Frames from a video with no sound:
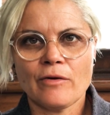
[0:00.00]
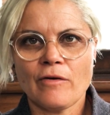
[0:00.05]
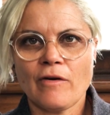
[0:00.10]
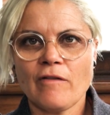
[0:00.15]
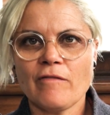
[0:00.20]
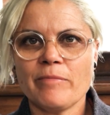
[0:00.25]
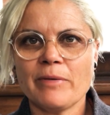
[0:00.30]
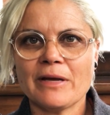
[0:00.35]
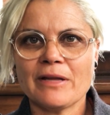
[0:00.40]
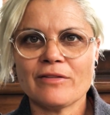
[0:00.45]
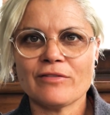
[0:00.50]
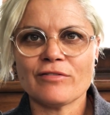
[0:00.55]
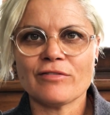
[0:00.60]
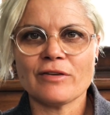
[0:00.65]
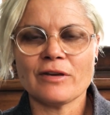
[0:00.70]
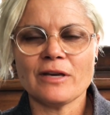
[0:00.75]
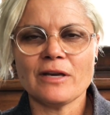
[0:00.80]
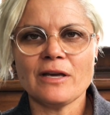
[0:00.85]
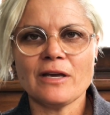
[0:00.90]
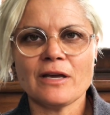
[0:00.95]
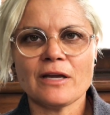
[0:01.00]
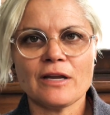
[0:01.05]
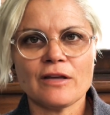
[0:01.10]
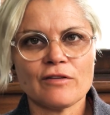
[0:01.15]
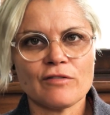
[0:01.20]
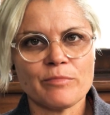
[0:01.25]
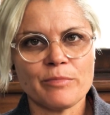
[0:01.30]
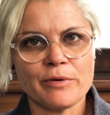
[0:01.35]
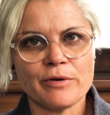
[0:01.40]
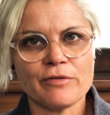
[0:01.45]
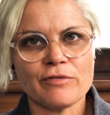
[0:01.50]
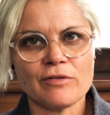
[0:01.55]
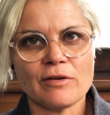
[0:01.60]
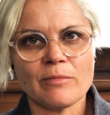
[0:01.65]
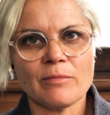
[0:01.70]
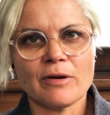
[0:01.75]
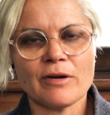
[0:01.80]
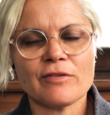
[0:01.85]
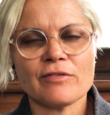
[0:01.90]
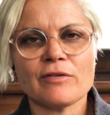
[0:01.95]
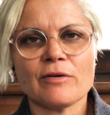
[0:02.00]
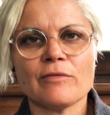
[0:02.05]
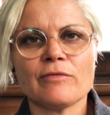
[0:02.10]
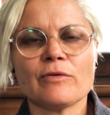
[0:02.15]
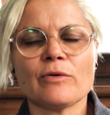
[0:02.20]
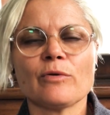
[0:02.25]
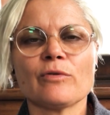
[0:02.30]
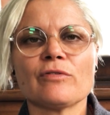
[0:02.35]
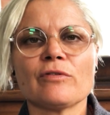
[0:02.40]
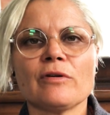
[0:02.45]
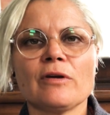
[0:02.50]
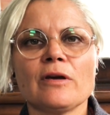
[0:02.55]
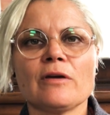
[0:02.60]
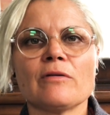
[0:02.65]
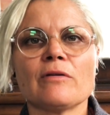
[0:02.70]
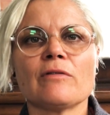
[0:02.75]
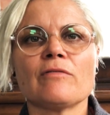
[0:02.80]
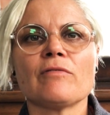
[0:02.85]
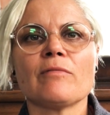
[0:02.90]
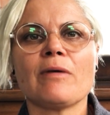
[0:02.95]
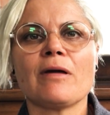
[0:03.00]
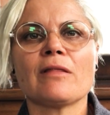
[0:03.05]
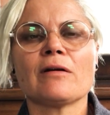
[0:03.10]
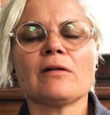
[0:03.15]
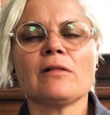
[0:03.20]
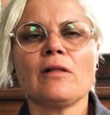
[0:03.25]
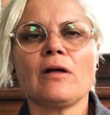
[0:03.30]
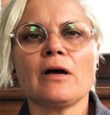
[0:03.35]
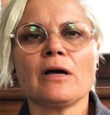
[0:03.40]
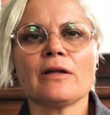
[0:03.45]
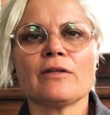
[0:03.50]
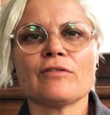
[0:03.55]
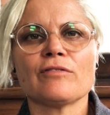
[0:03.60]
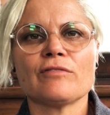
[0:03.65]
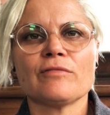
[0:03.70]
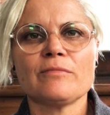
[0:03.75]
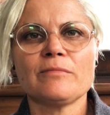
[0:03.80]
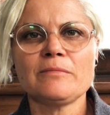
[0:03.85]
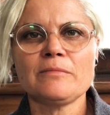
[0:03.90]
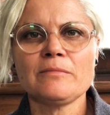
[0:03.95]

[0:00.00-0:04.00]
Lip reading: I've been seeing and experiencing myself, and also hearing from other clients,